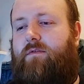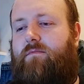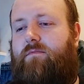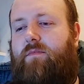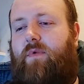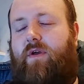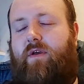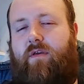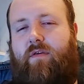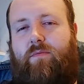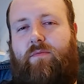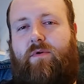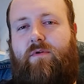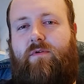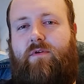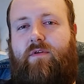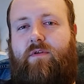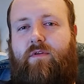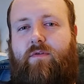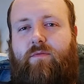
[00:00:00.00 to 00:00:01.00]
my
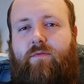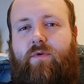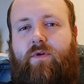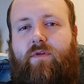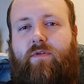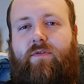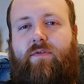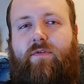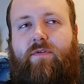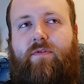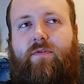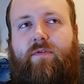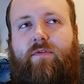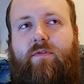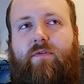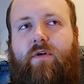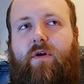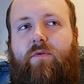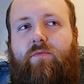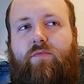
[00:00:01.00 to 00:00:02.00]
experience with
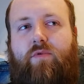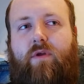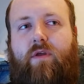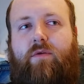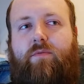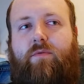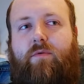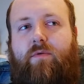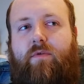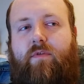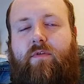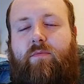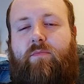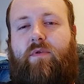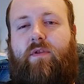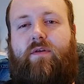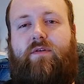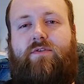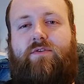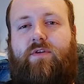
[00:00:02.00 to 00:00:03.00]
Unbreakable and
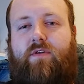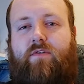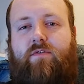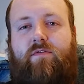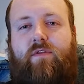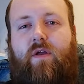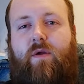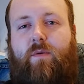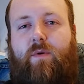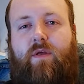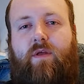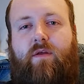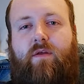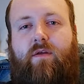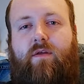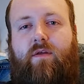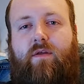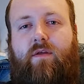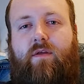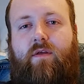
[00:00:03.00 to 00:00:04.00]
Split, just
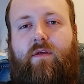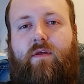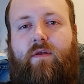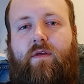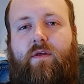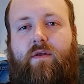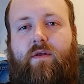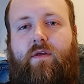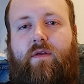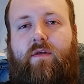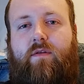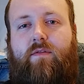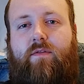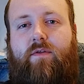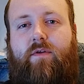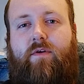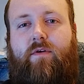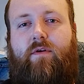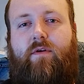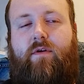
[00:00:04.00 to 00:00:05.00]
knowing
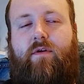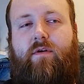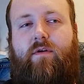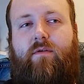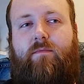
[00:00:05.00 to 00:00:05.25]
that